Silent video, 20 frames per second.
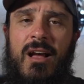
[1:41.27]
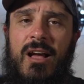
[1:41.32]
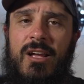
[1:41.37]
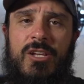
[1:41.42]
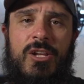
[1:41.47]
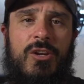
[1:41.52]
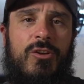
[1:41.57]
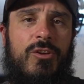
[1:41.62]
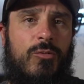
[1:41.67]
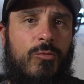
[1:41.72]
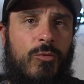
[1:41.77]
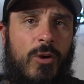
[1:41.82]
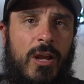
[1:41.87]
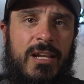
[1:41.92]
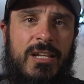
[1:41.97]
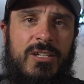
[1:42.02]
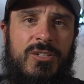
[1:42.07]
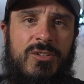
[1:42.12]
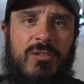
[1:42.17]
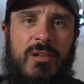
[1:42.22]
you run
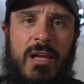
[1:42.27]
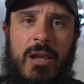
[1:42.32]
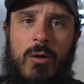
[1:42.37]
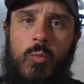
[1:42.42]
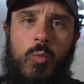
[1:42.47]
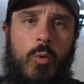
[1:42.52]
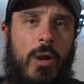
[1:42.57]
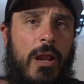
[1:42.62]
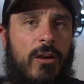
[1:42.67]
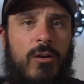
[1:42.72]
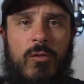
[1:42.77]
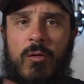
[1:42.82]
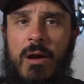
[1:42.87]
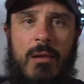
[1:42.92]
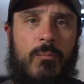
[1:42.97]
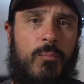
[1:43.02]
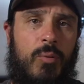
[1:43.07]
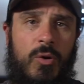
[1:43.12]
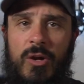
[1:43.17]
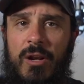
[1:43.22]
into, like, where do
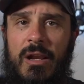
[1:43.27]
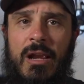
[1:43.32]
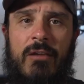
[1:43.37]
I put